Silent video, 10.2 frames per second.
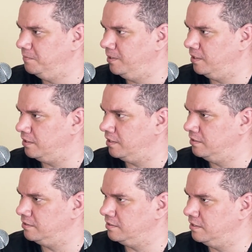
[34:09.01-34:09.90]

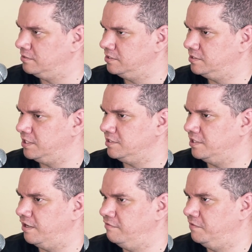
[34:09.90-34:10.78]
And it just
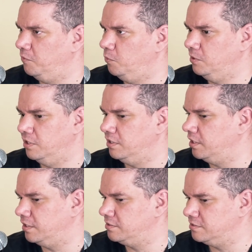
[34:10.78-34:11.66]
doesn't have the aura
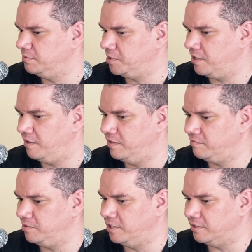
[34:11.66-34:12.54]
that the McLaren
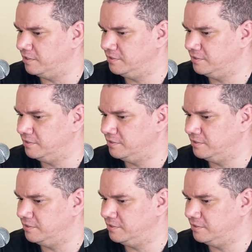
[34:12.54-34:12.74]
F1 had.